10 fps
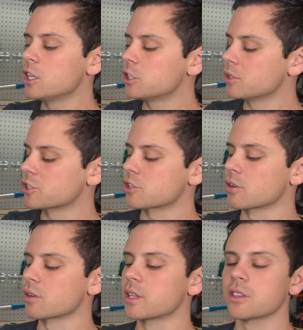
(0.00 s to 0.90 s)
to
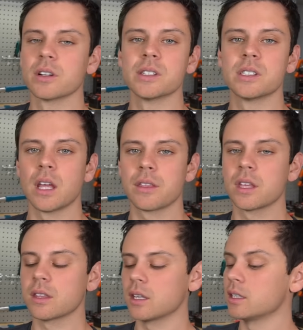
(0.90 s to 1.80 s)
ensure that there is
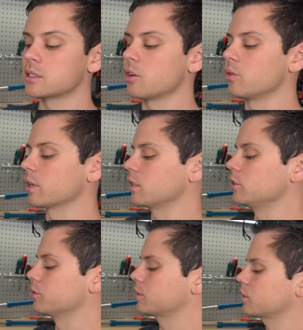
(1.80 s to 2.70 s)
nothing that is going
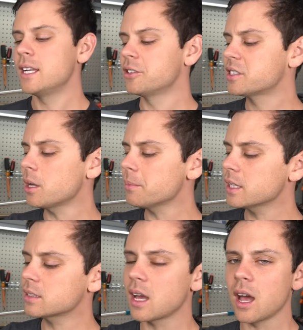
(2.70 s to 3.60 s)
loose. Now,
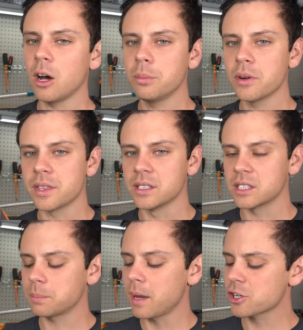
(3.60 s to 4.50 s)
something to help with
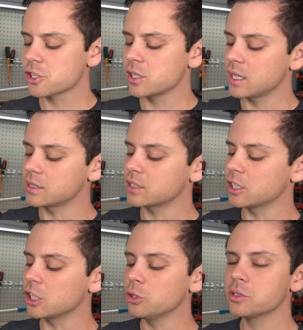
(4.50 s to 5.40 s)
inspection is to
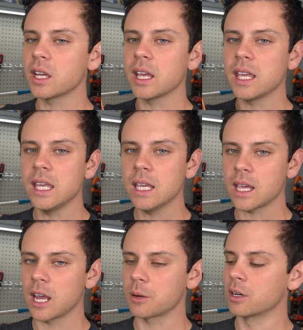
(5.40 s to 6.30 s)
use a heat
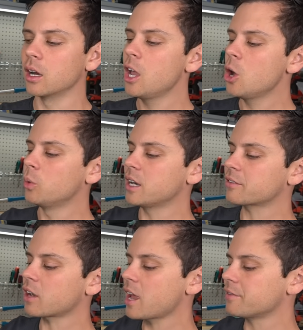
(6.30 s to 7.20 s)
camera.
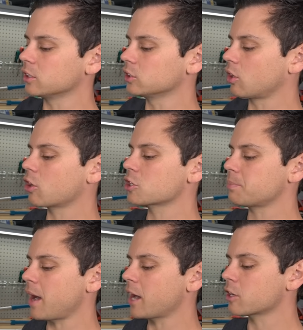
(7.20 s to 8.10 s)
Whenever I have a large
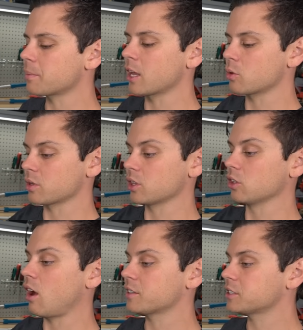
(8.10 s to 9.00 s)
battery bank with
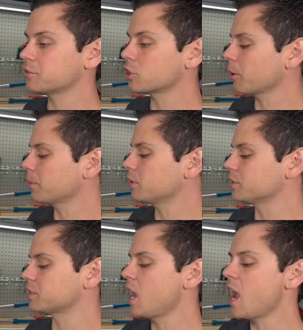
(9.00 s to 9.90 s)
lots of
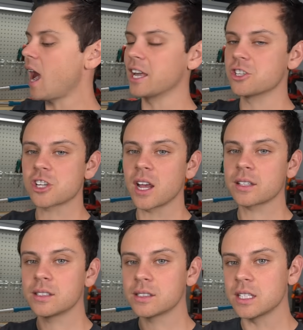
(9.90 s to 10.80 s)
terminals, I check
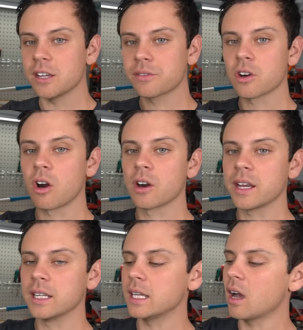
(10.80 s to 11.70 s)
to see if there are
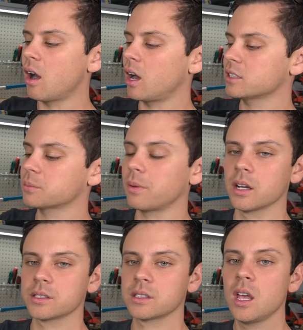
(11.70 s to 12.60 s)
any hot
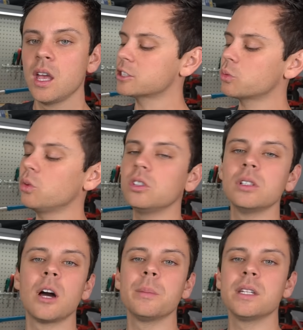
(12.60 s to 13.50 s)
spots. This will
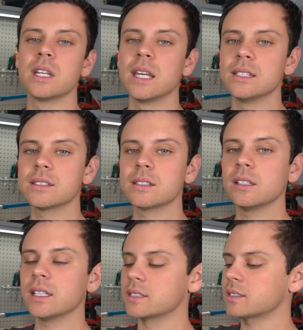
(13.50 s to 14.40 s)
allow me to
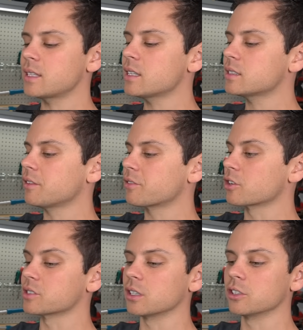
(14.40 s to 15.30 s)
instantly assess if
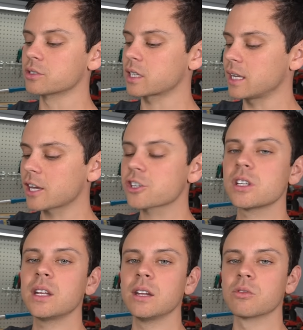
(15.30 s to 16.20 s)
there is a loose
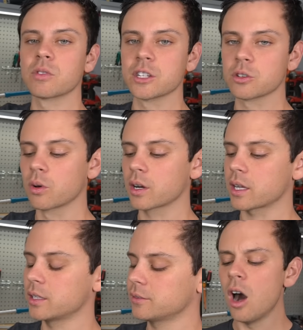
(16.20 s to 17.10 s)
connection and retorque
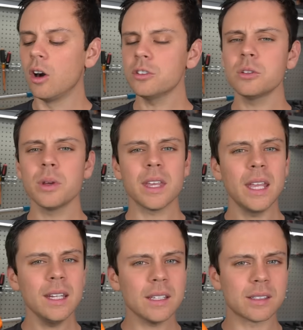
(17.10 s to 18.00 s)
it. Also, with
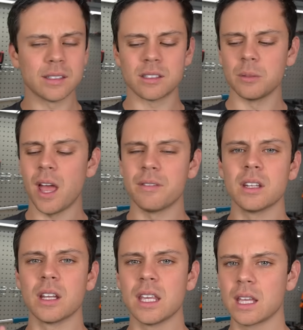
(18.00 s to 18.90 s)
any system, having
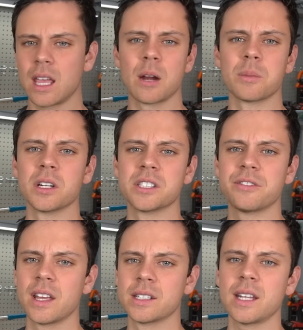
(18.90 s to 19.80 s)
a heat camera is
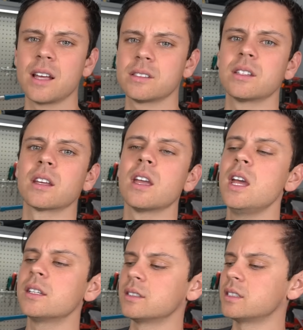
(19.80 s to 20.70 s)
fantastic
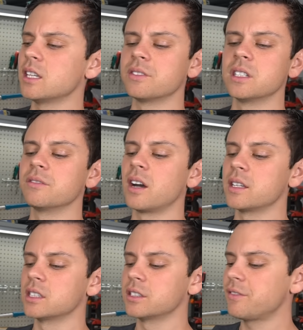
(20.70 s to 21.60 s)
to see if a
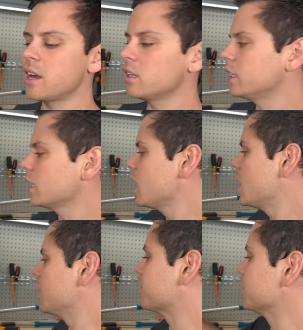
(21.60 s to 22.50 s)
device is failing,
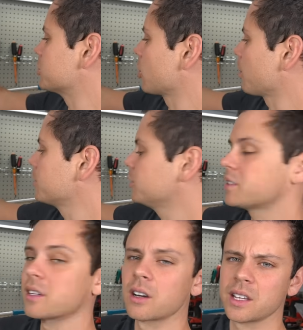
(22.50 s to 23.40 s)
if the
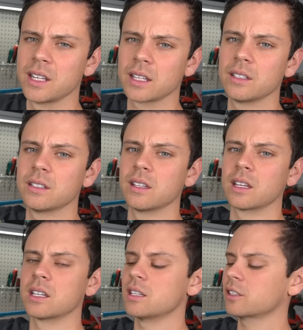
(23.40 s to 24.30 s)
terminals that are connecting to the
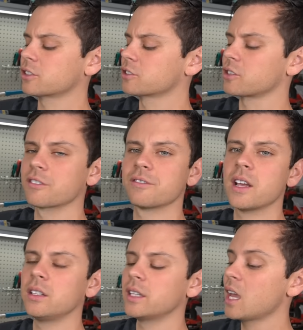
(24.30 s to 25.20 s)
conductors are
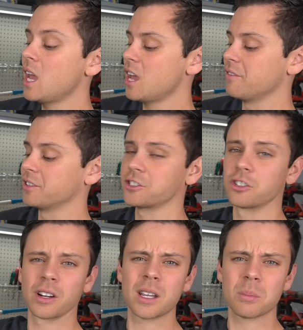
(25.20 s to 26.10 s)
failing, if a
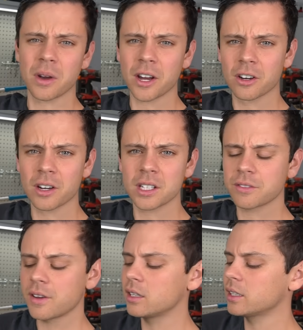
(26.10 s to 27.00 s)
circuit breaker is
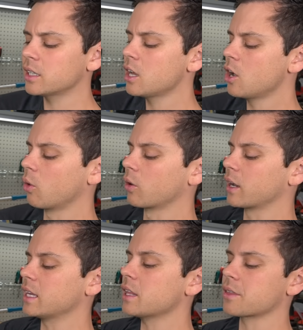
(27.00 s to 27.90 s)
failing, or
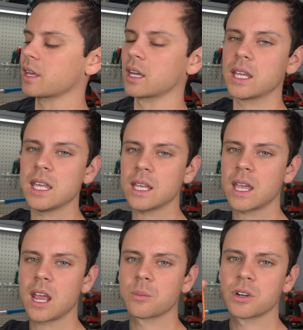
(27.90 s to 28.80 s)
anything. A heat
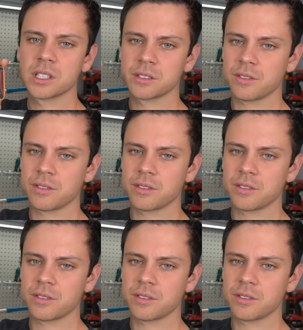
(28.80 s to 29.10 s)
camera is